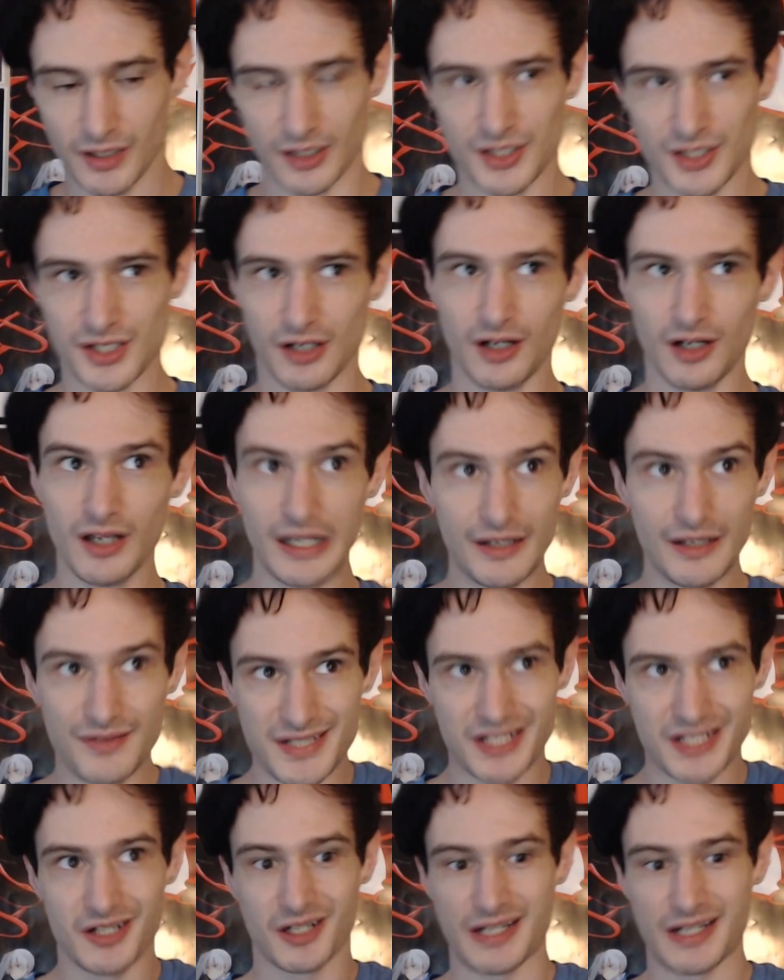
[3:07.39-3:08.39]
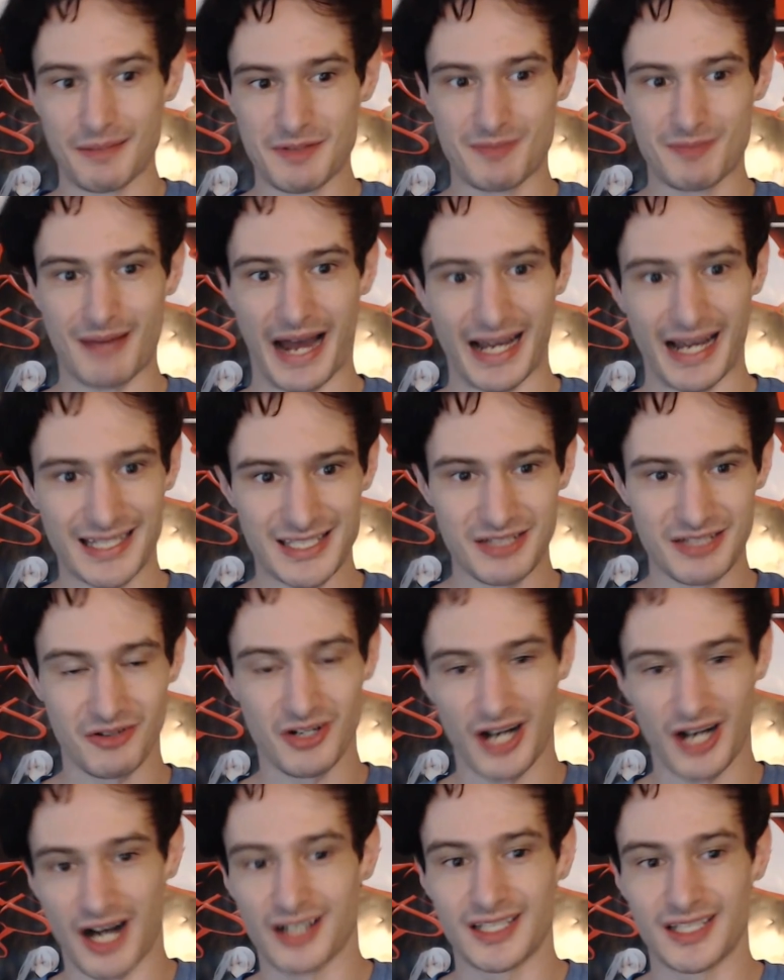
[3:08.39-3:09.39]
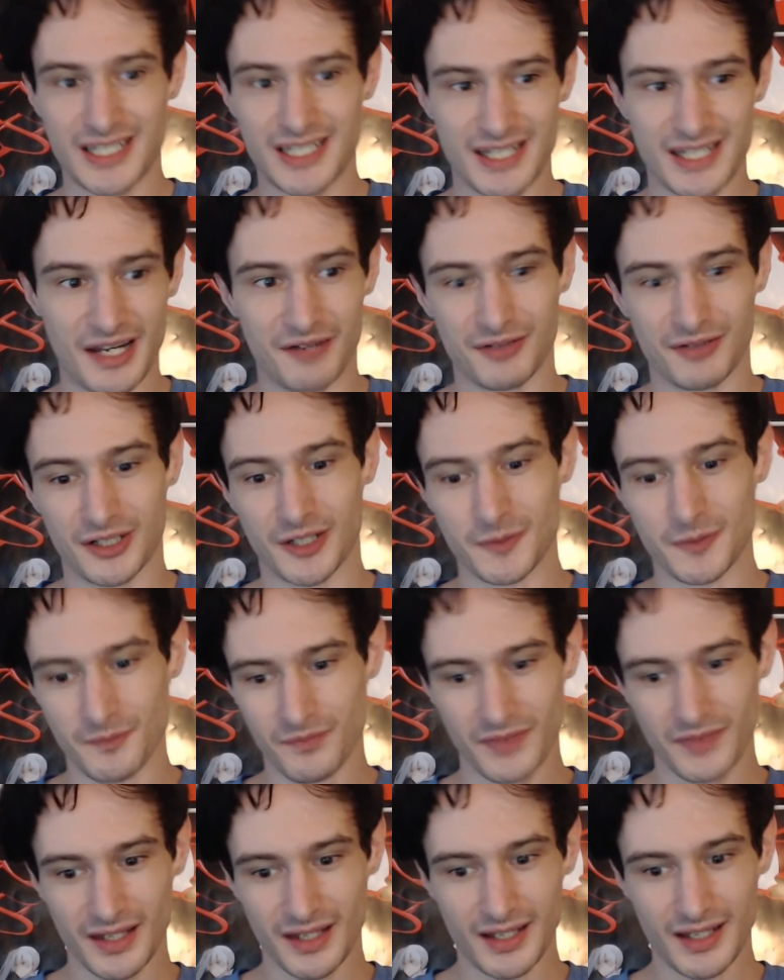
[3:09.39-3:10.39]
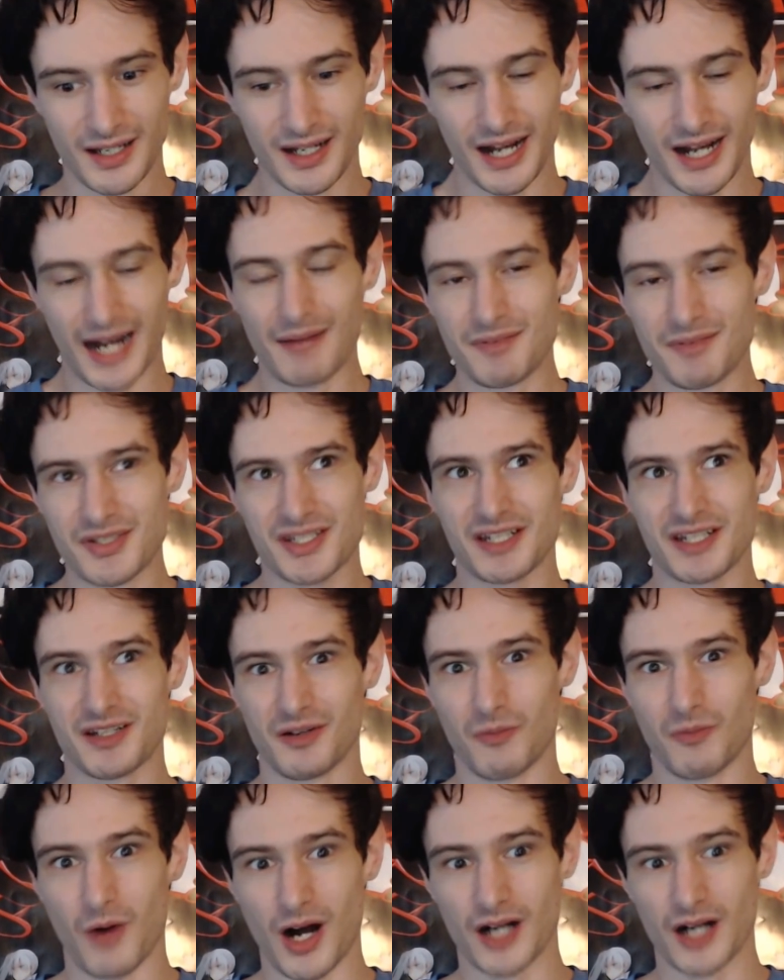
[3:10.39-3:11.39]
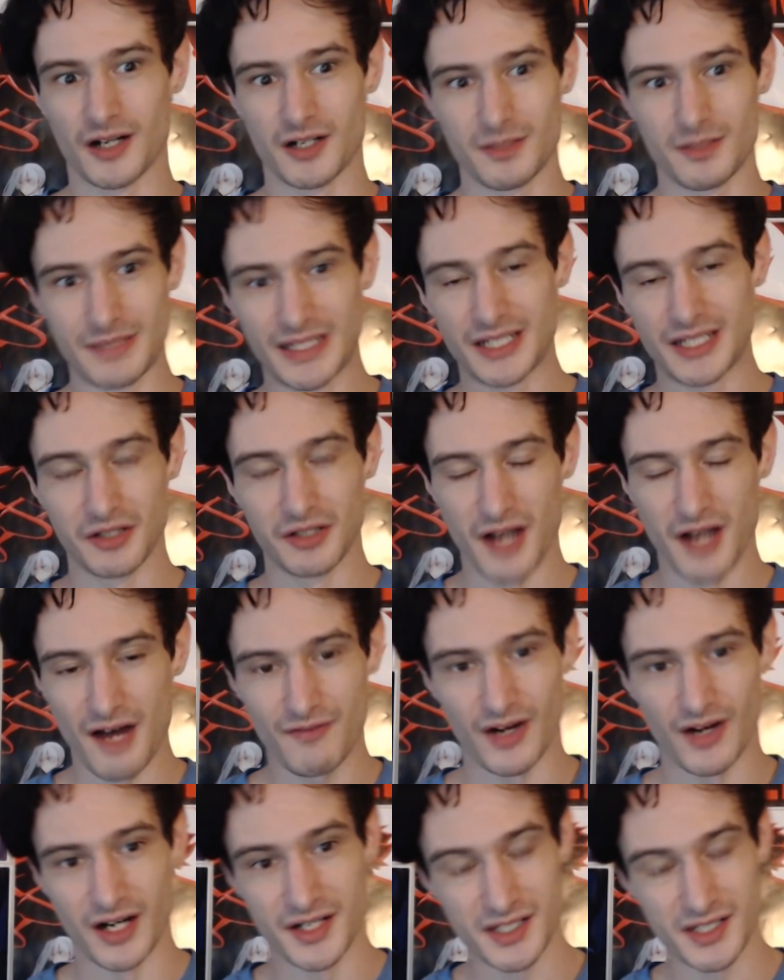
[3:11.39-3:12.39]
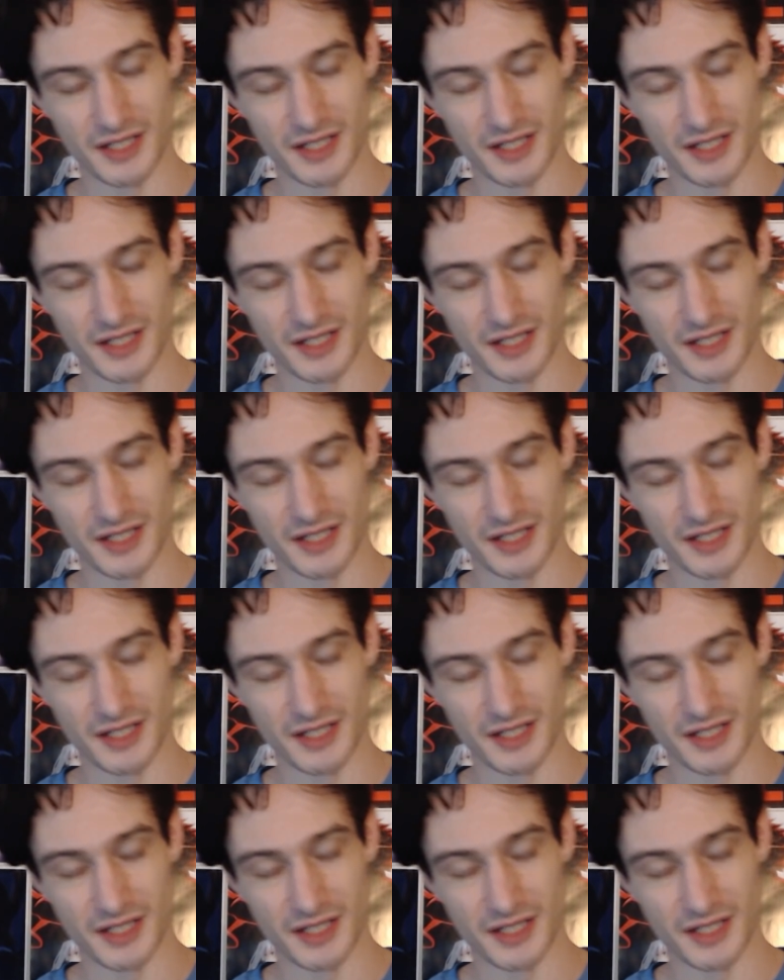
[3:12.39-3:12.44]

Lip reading: So if Cinder comes back, still cocky as ever, I'm just gonna want her to be killed off, honestly.